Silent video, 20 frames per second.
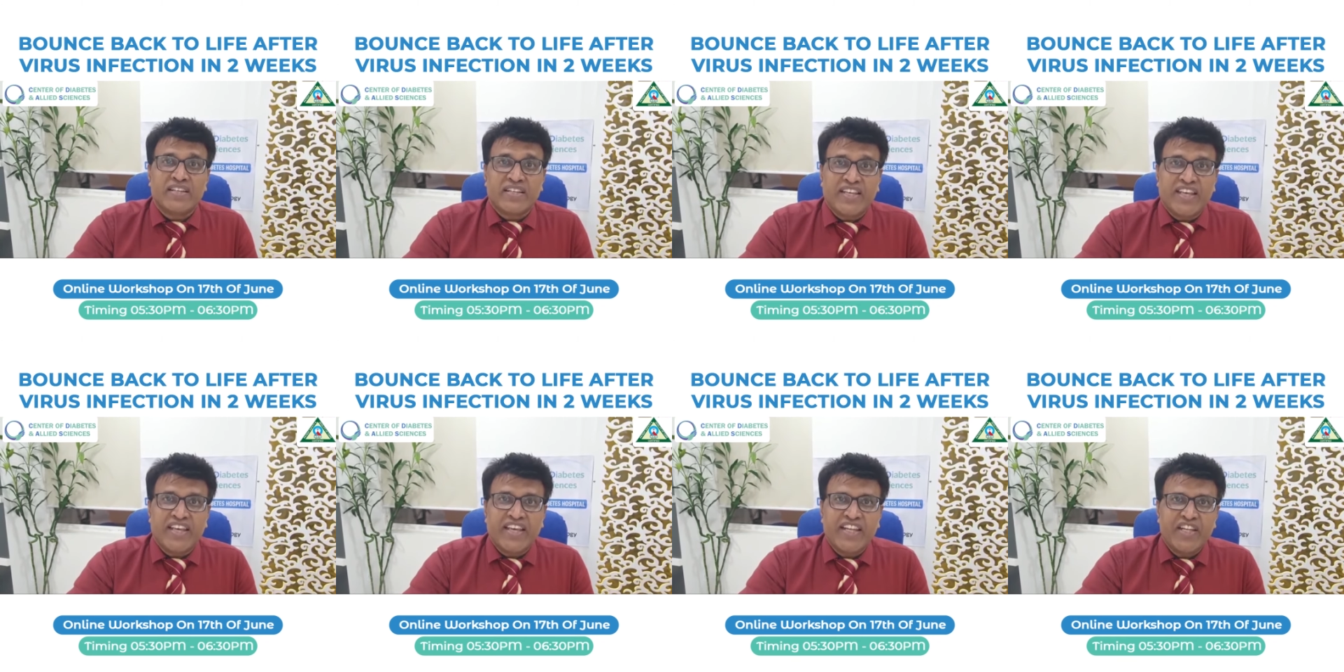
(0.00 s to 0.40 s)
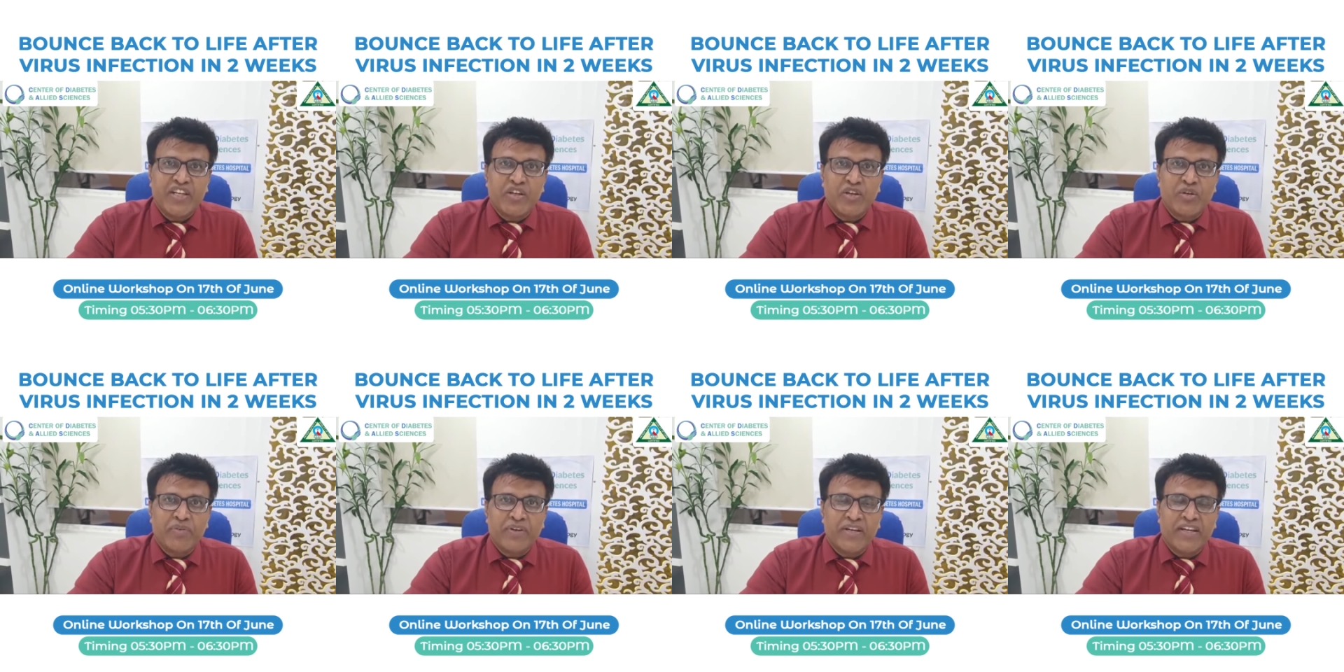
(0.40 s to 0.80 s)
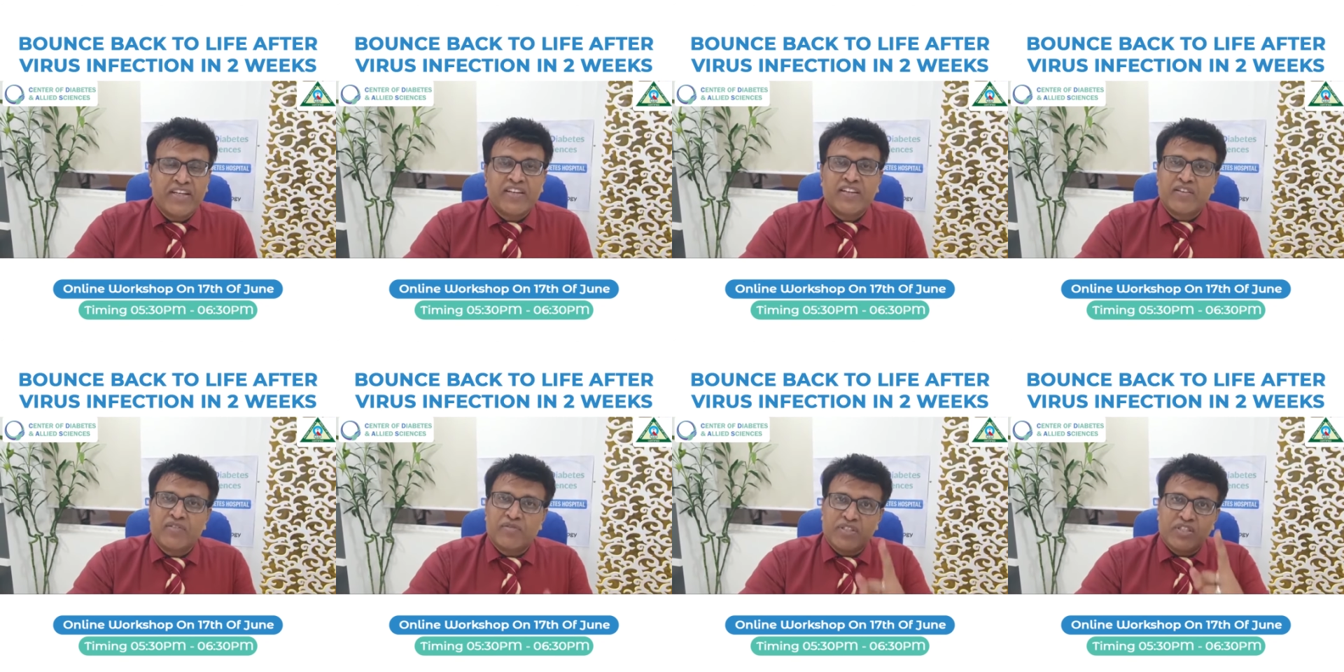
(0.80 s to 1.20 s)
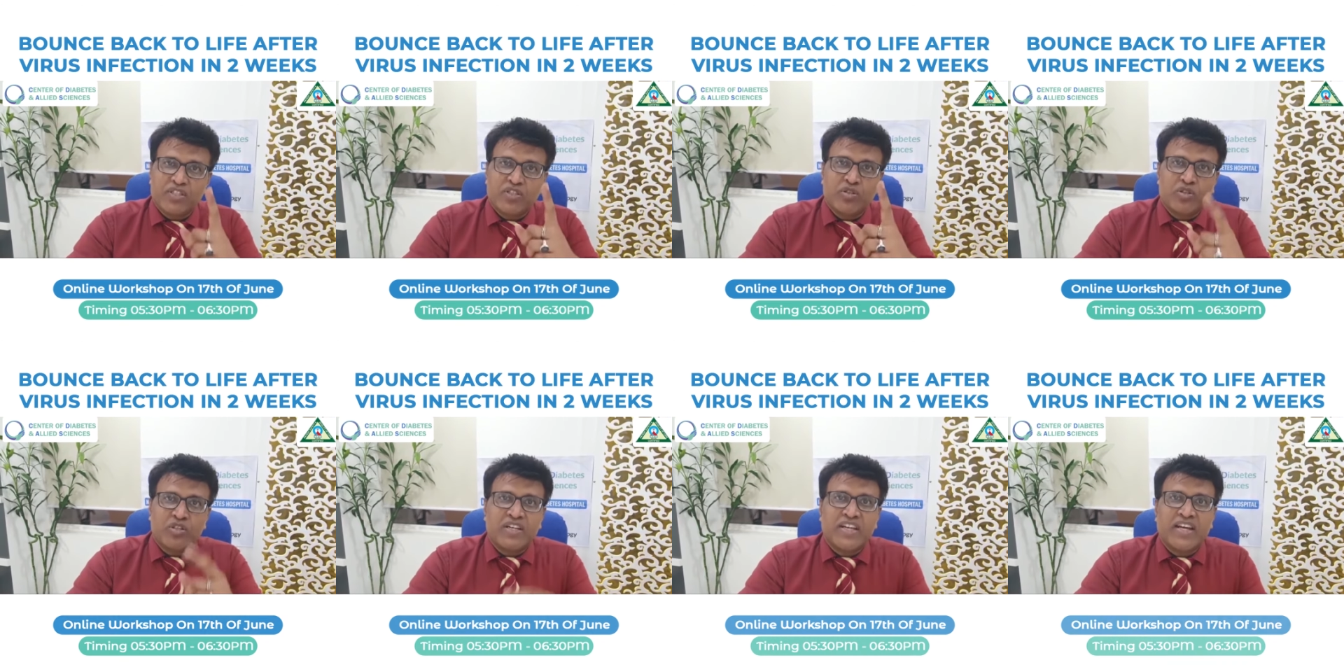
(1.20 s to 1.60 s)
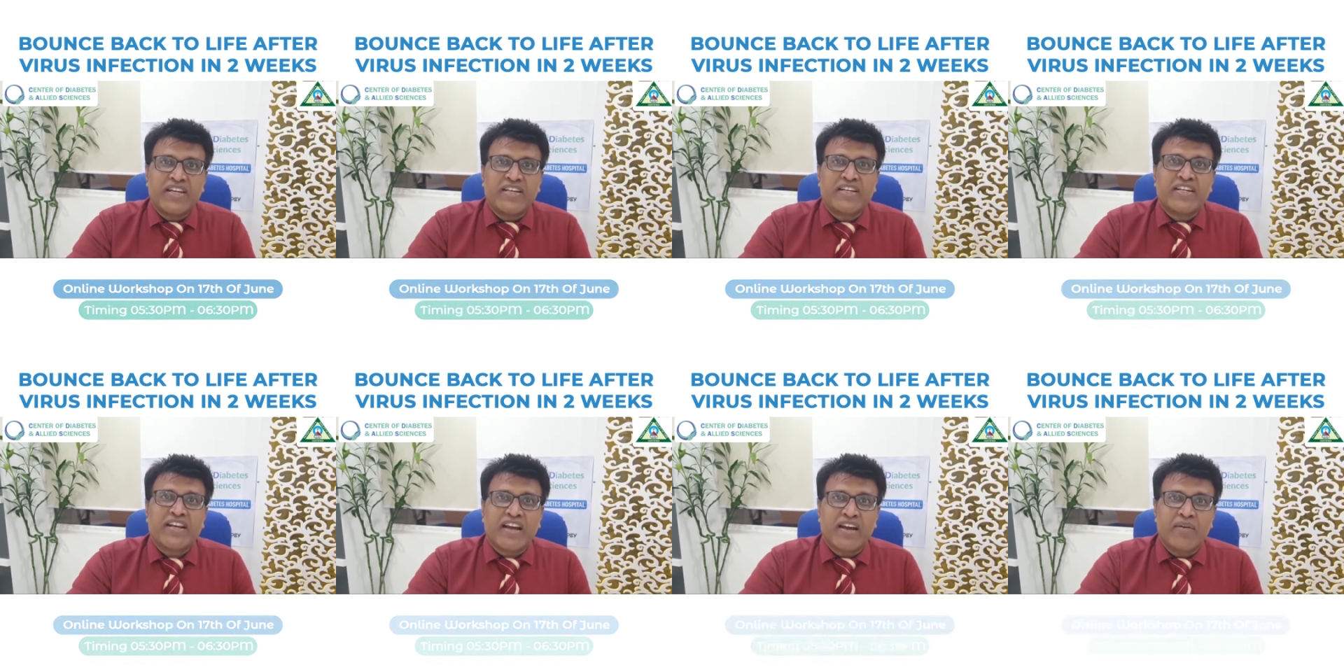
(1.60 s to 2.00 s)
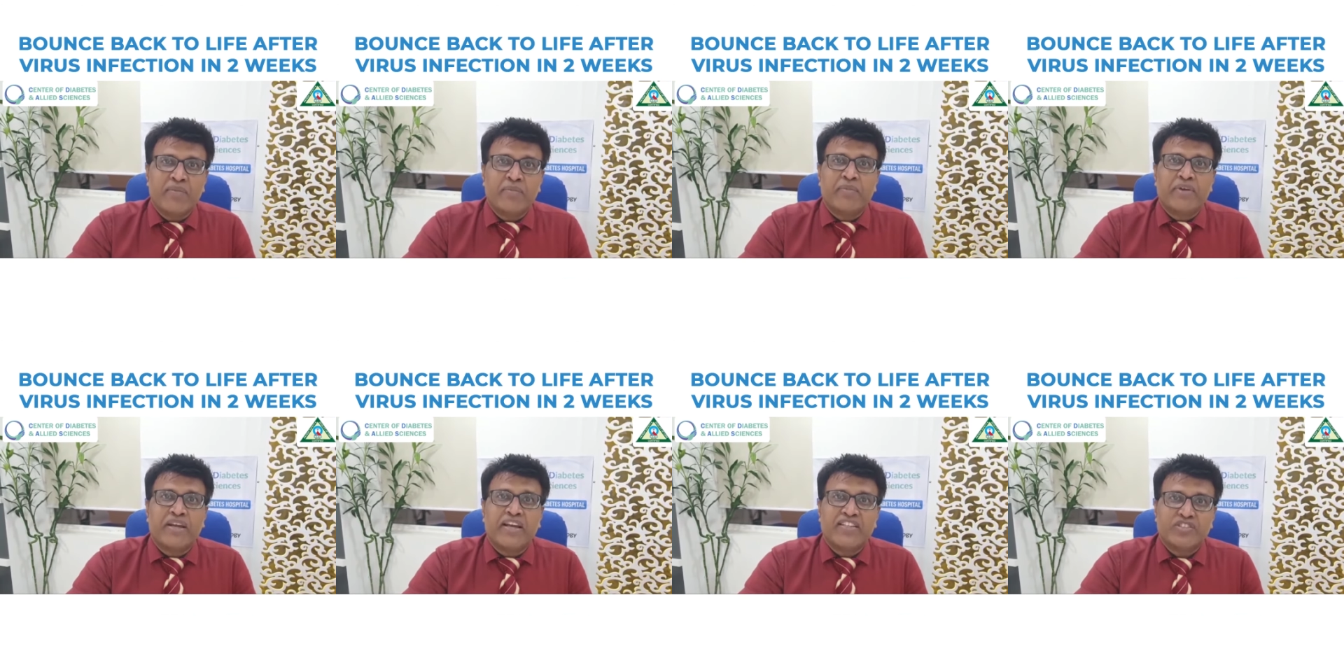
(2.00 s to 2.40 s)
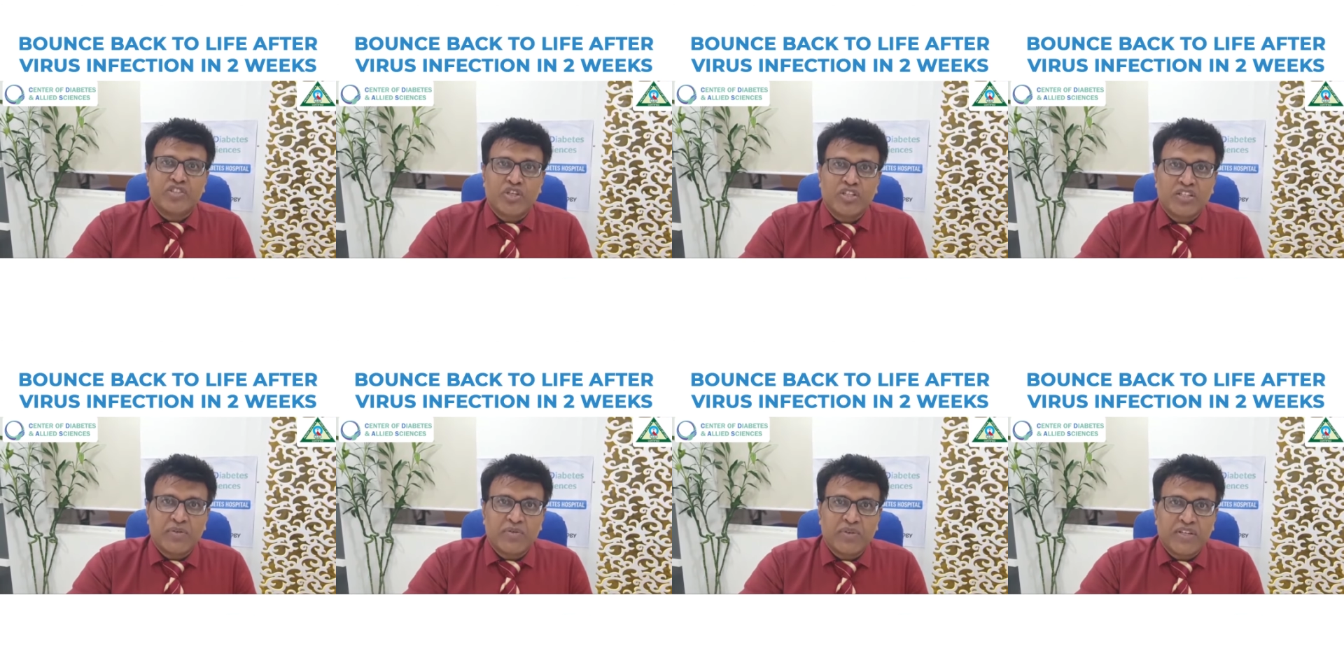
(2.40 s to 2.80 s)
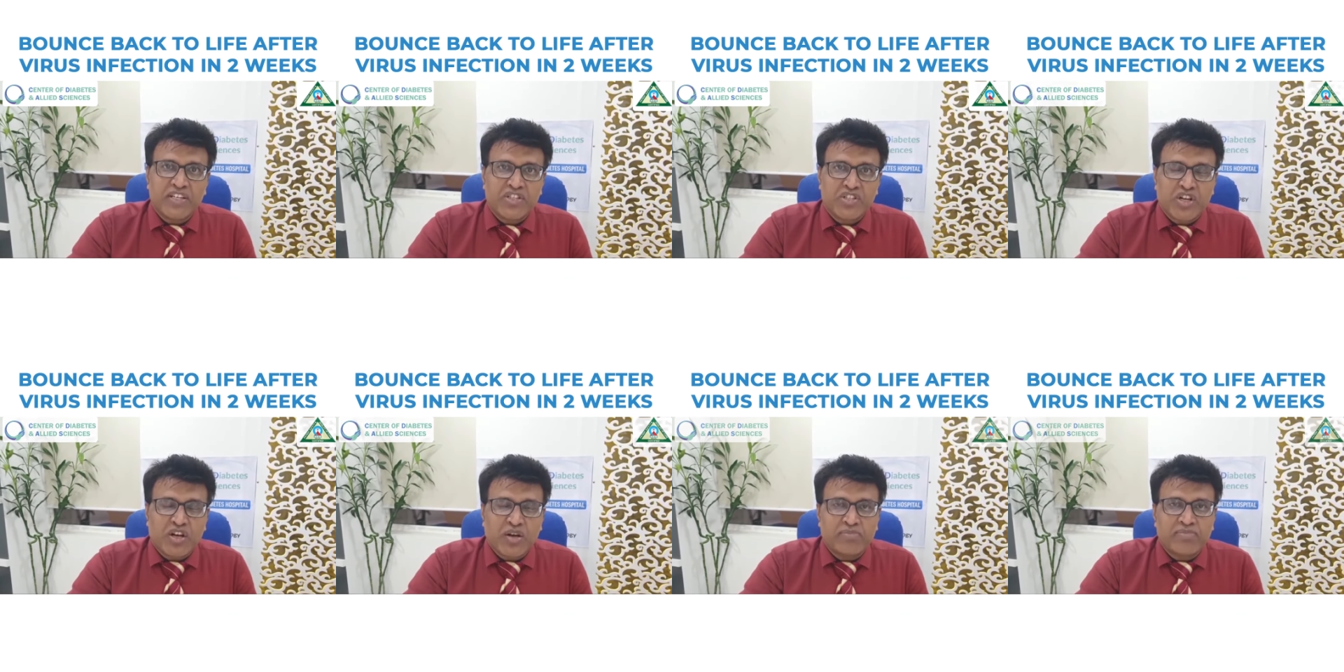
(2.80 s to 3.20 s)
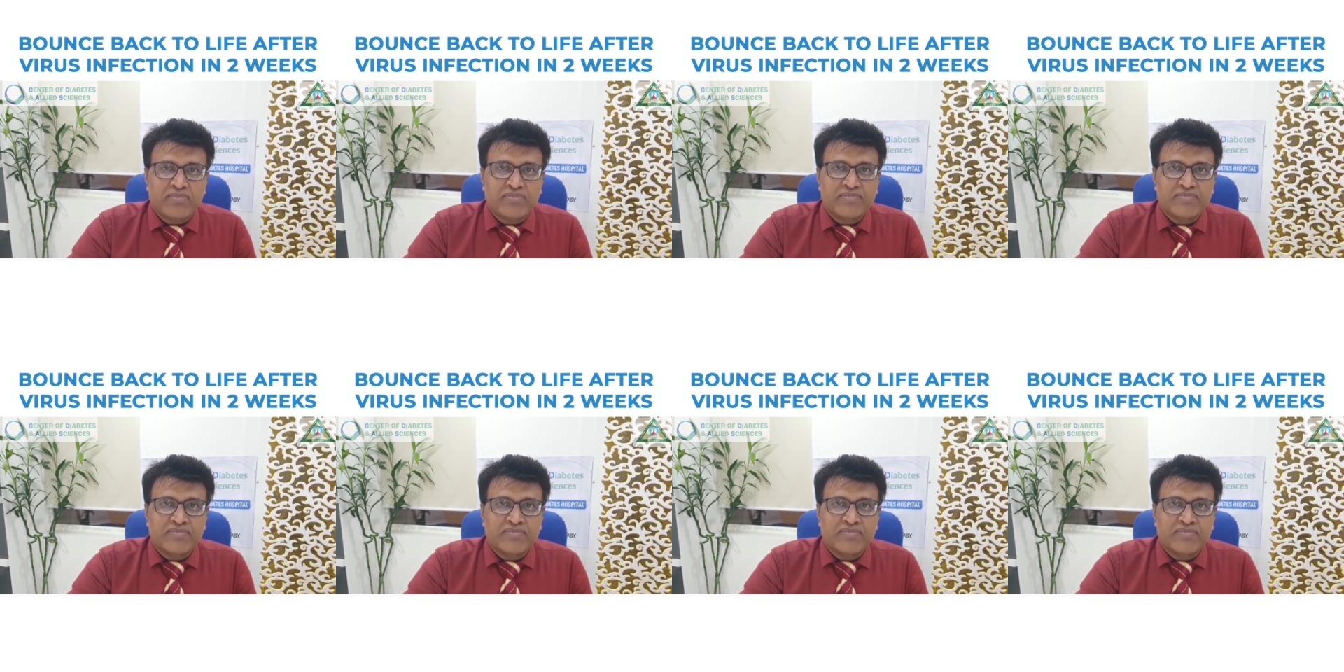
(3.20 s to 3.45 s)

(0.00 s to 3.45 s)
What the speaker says: gain your weight with good diet. Come and join the workshop.